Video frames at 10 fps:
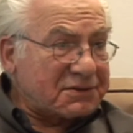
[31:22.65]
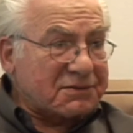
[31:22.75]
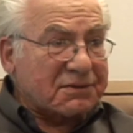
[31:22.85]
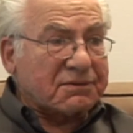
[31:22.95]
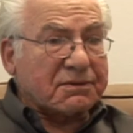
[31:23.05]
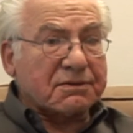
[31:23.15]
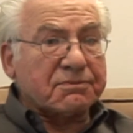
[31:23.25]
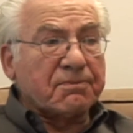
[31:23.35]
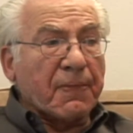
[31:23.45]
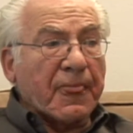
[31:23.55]
Yeah. Uh,
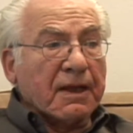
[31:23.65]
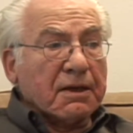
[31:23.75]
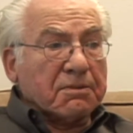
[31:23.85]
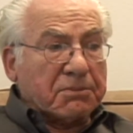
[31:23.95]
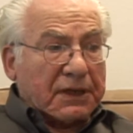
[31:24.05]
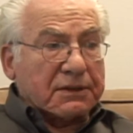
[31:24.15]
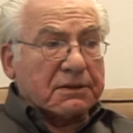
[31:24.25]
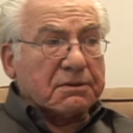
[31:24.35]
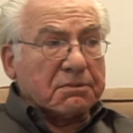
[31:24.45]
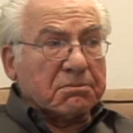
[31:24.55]
but
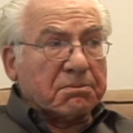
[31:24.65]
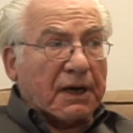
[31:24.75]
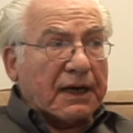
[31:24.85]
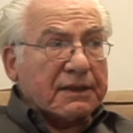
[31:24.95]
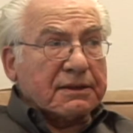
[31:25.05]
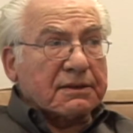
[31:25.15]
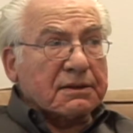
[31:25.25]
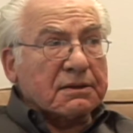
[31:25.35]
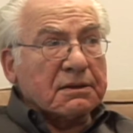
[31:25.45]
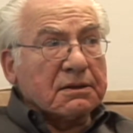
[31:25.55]
by
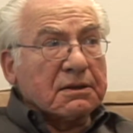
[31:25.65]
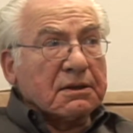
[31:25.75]
the